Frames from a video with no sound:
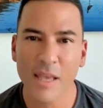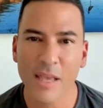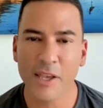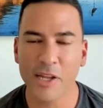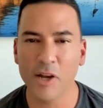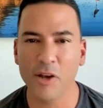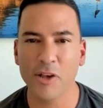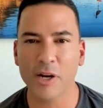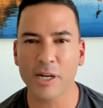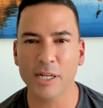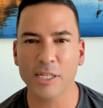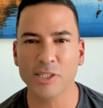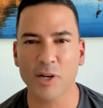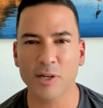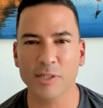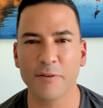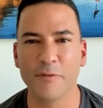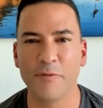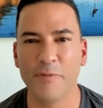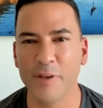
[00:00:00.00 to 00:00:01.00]
You're going to
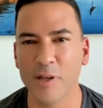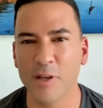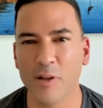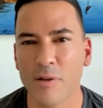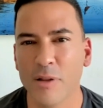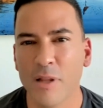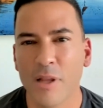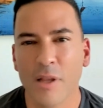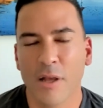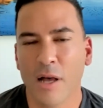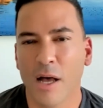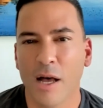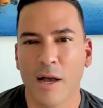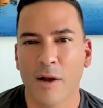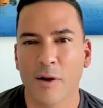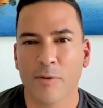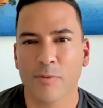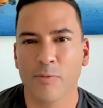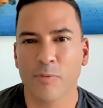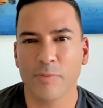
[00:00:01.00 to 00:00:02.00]
start to feel,
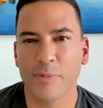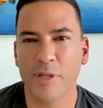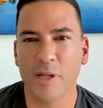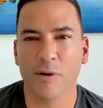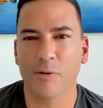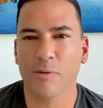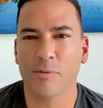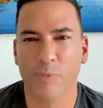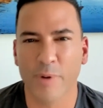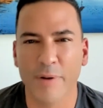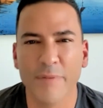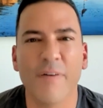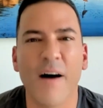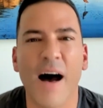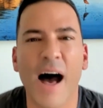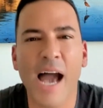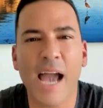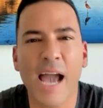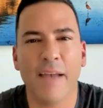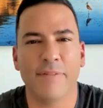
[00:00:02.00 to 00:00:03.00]

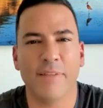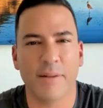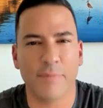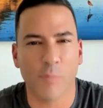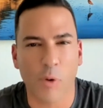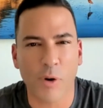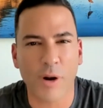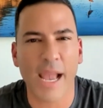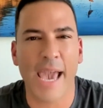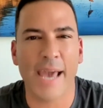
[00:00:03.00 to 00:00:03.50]
revived and more